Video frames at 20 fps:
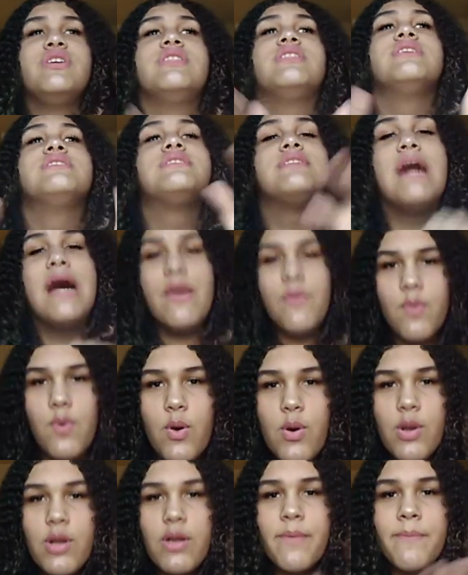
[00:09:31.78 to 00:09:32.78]

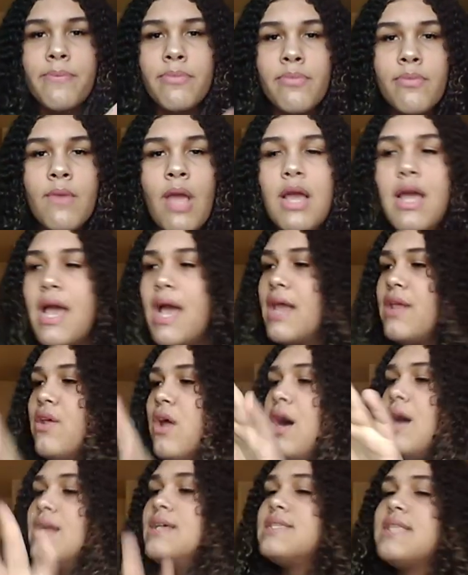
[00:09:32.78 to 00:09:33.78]
sidewalk. And you
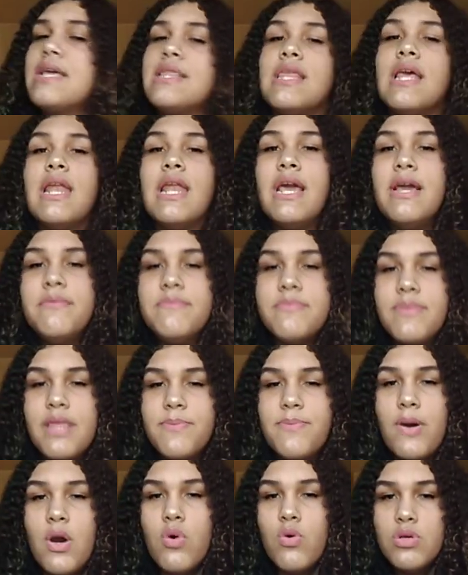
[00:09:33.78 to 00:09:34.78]
know how there's like the lamp
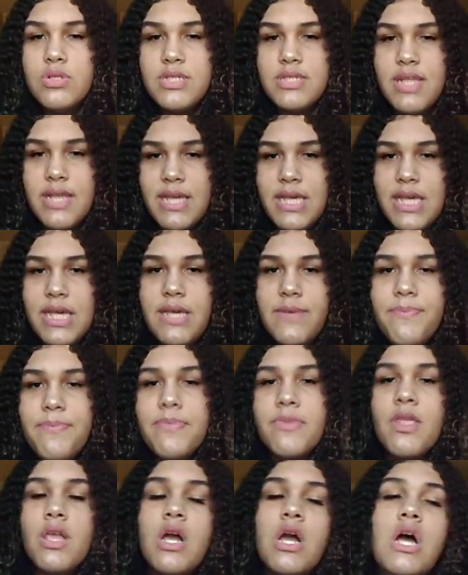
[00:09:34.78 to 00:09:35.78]
post thingy?
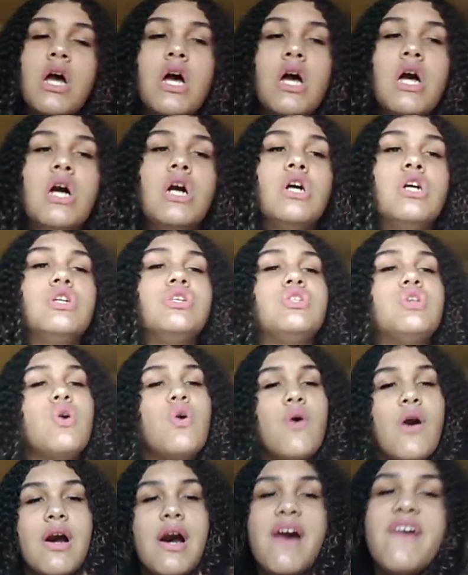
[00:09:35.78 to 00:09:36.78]

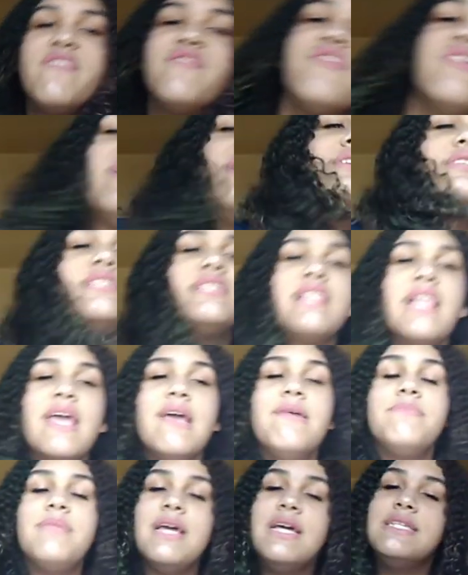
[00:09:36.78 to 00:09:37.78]
So I freaking
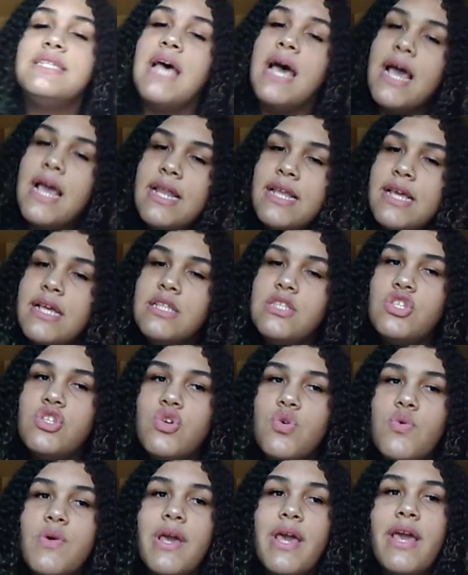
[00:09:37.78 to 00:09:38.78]
slammed his head
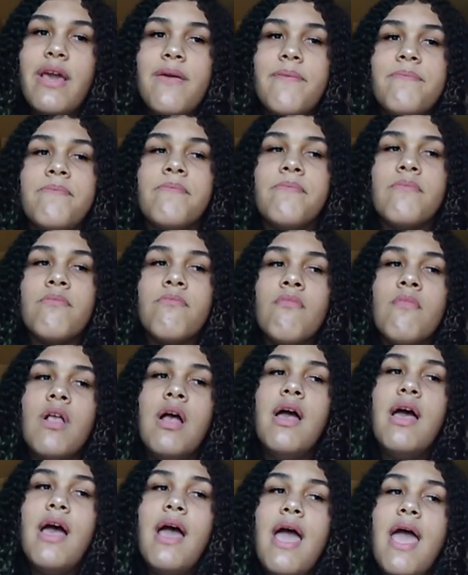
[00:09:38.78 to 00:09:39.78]
into it.
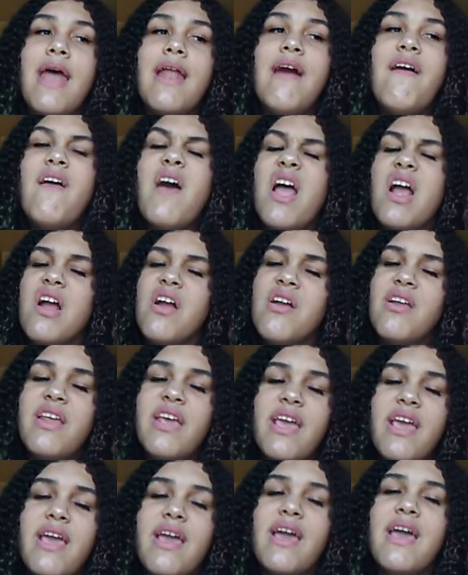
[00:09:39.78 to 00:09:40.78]
And I heard
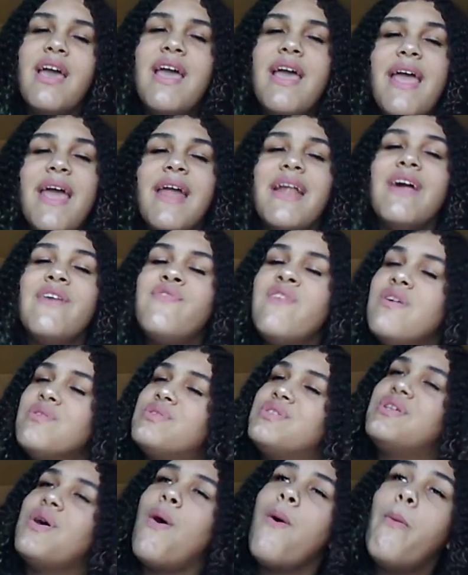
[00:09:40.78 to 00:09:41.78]
it. And I felt
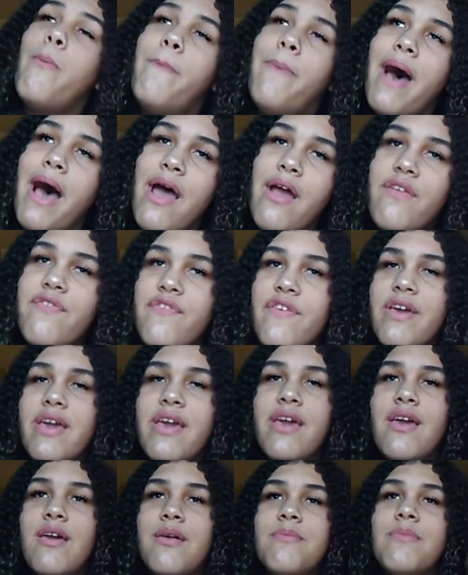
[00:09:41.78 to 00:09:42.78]
so bad for
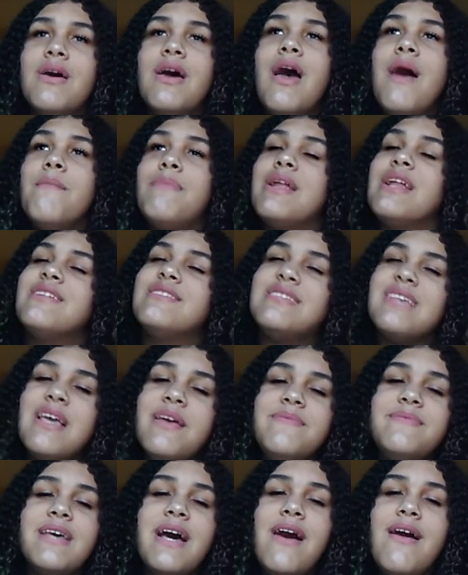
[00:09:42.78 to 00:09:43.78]
him. But at the
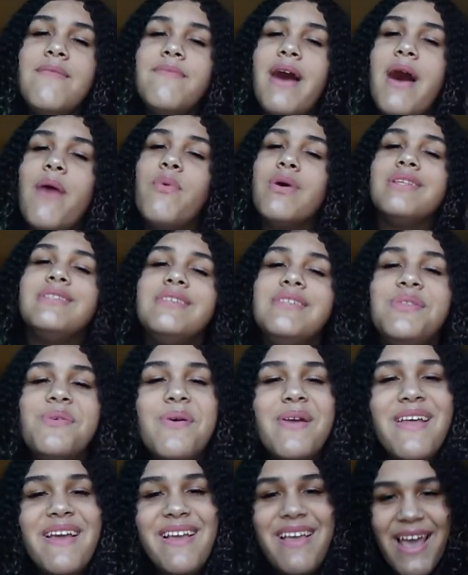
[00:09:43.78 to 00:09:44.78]
same time, I wanted to do
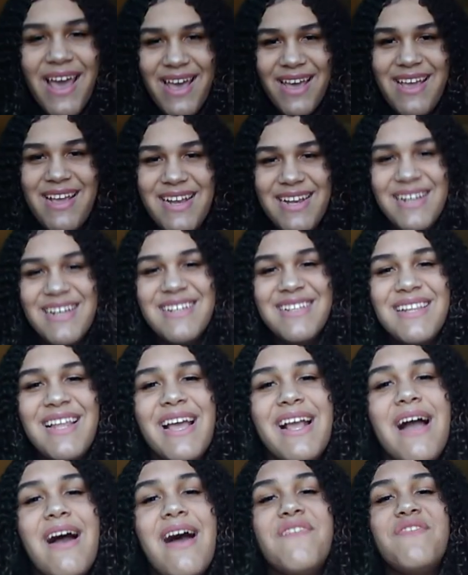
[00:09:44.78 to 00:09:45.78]
it again.
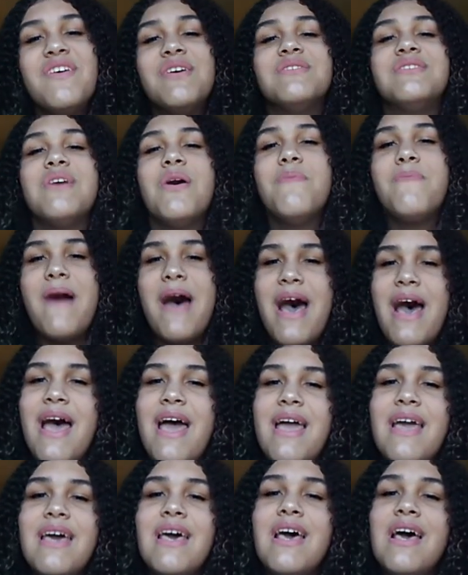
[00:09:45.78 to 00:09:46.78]
Like, I felt so bad.